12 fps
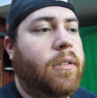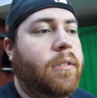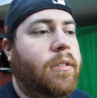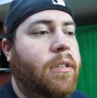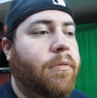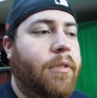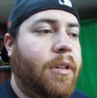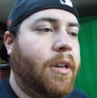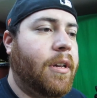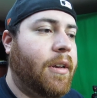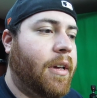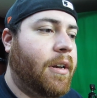TV
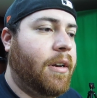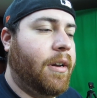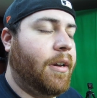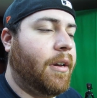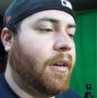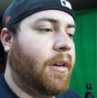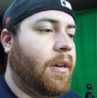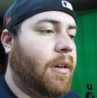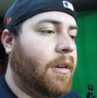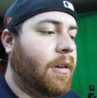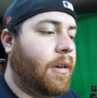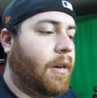and editing
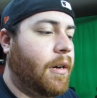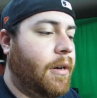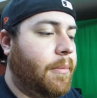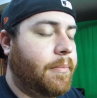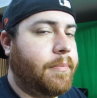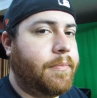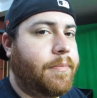um,